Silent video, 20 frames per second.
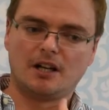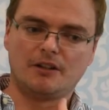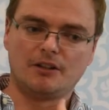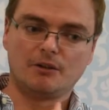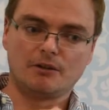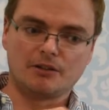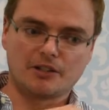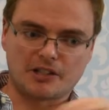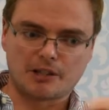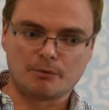
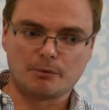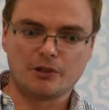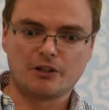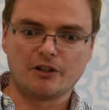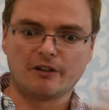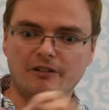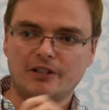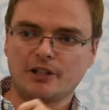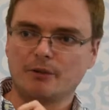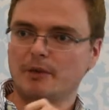not just the
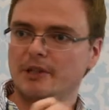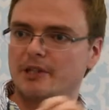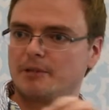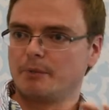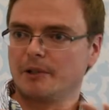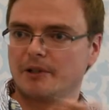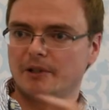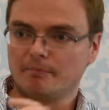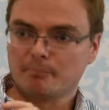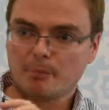majority ones,
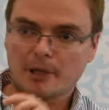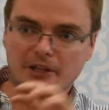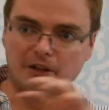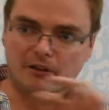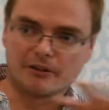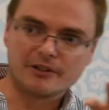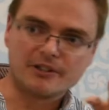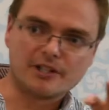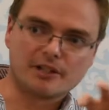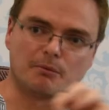but
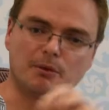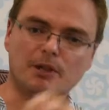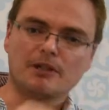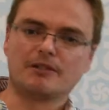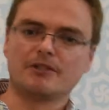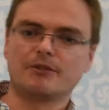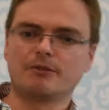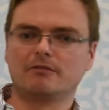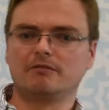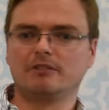minority
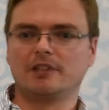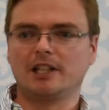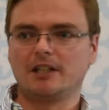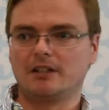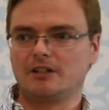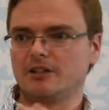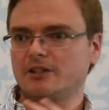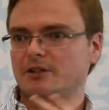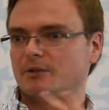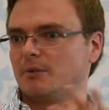ones or
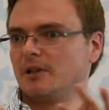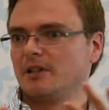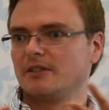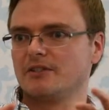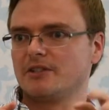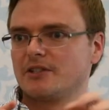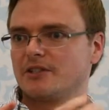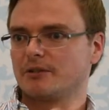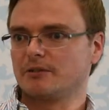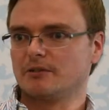religious
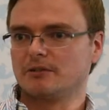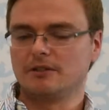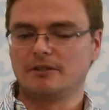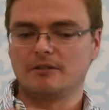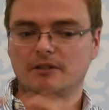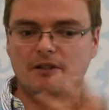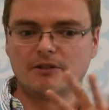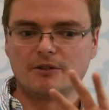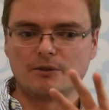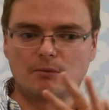ones or
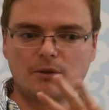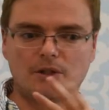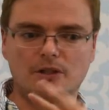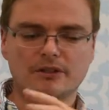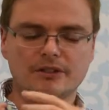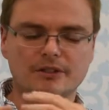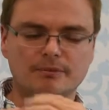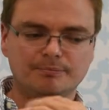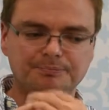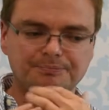who knows
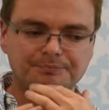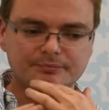what.